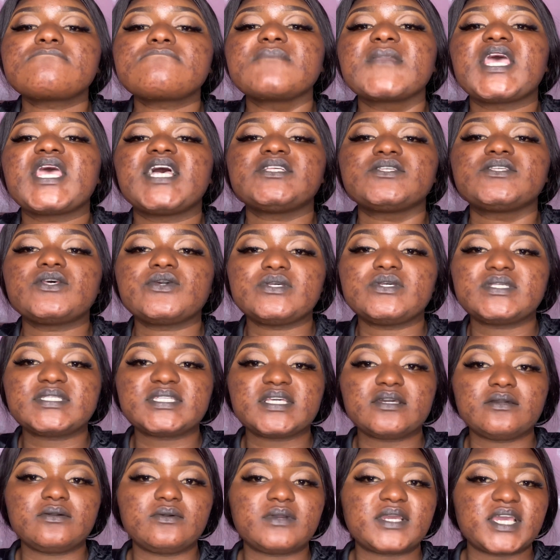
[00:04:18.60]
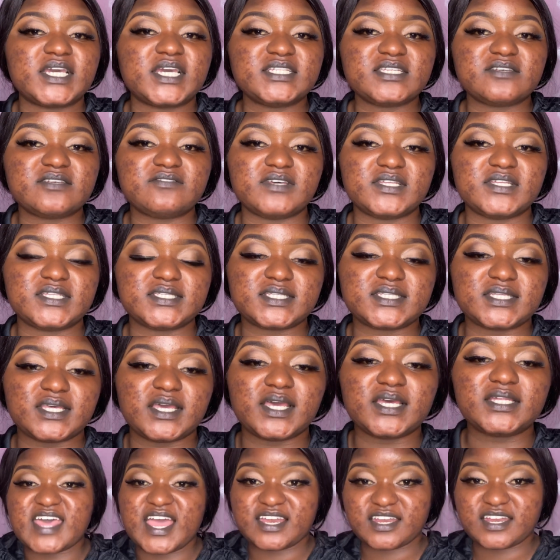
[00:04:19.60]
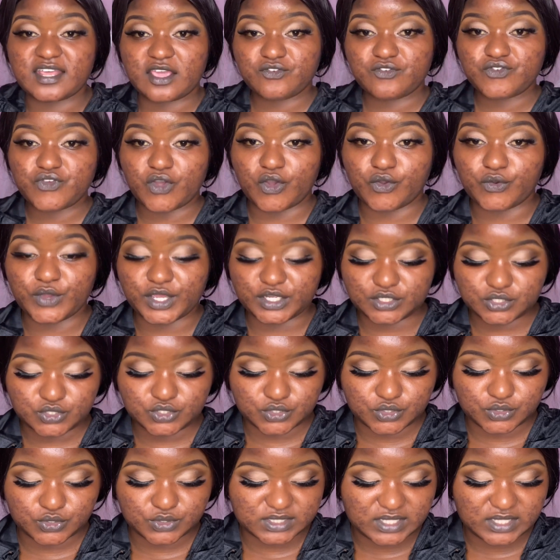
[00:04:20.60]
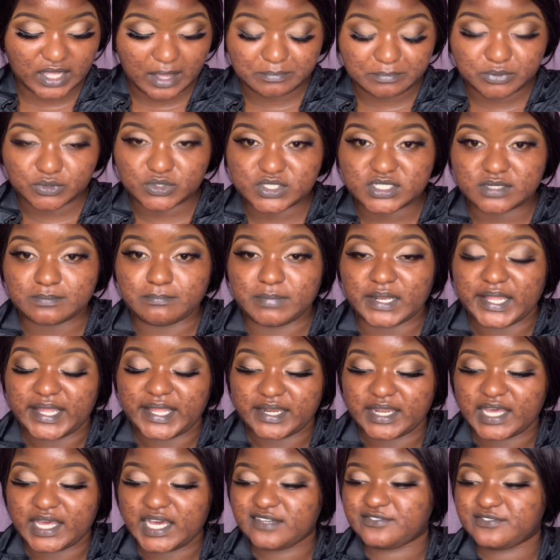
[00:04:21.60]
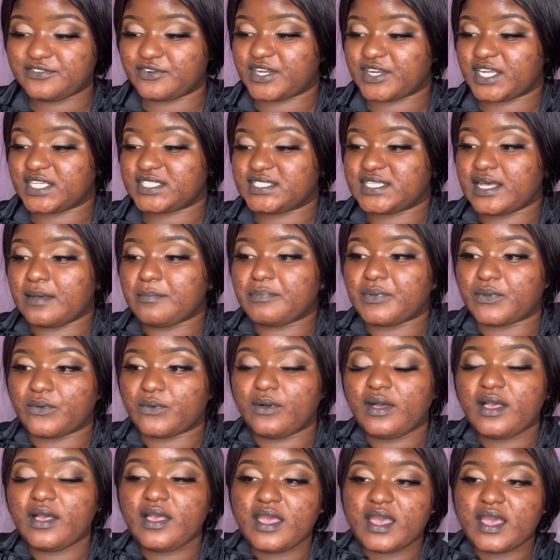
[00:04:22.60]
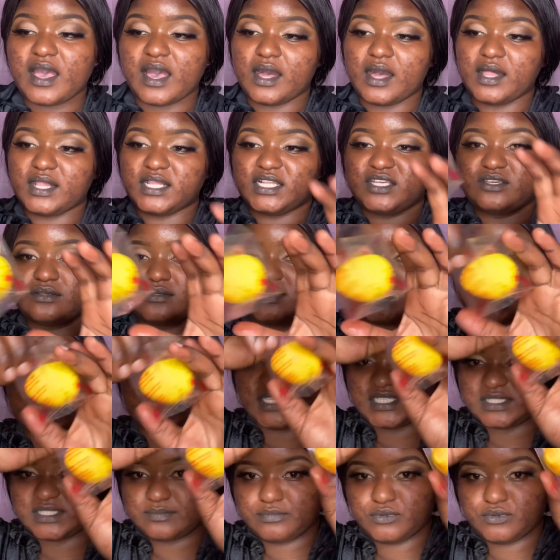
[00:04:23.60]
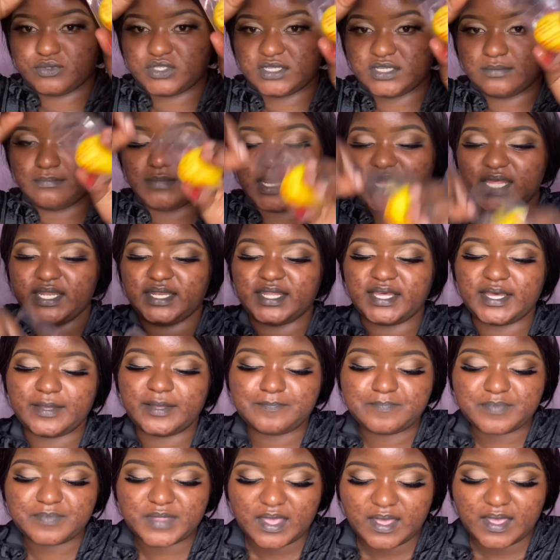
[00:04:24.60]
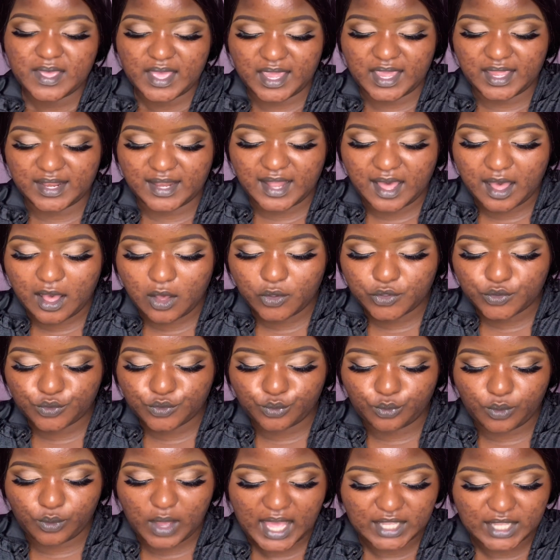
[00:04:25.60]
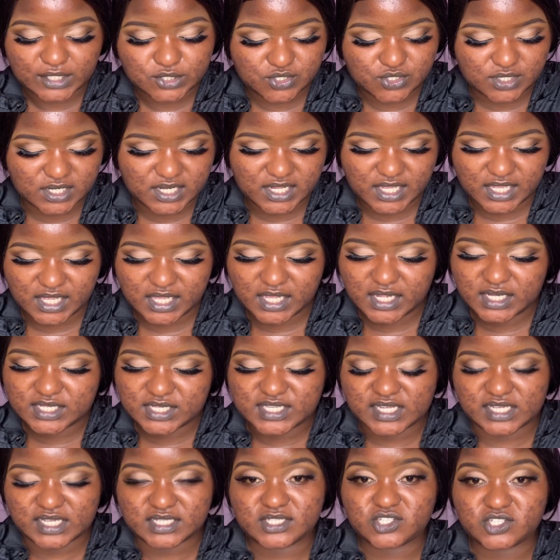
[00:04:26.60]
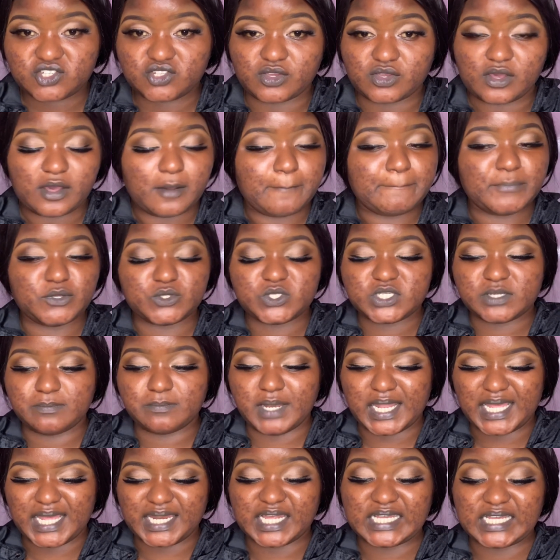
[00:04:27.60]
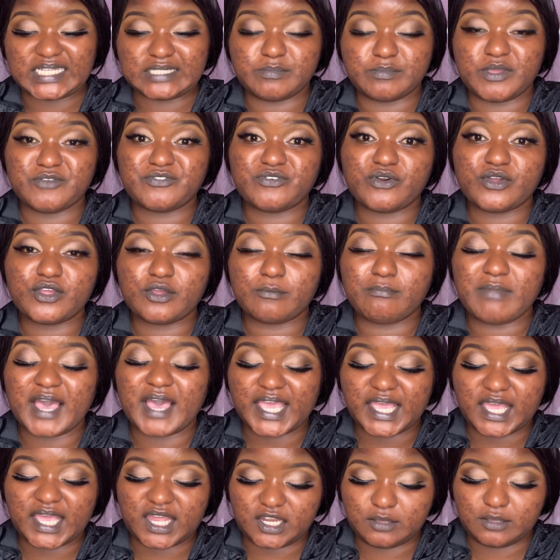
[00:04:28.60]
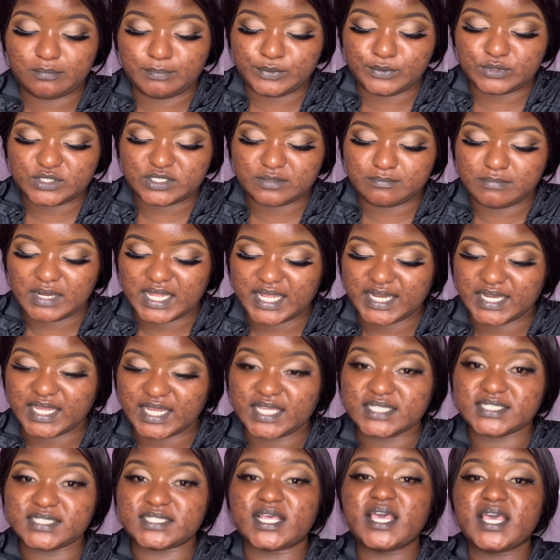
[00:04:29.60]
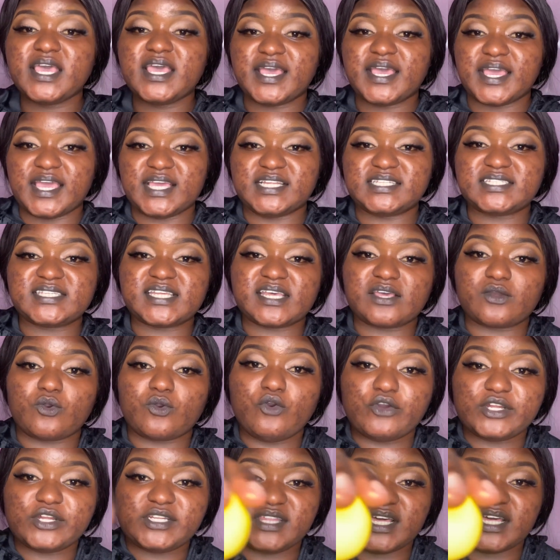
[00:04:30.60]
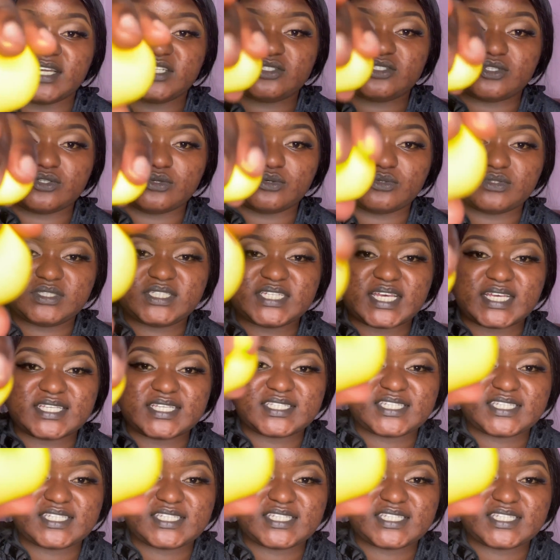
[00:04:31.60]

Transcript: So you see, you can't even see it. And if you're going to use a beauty blender, for example, I'll use this beauty blender. And how you actually test your beauty blenders before you buy any beauty blenders, it's good that you test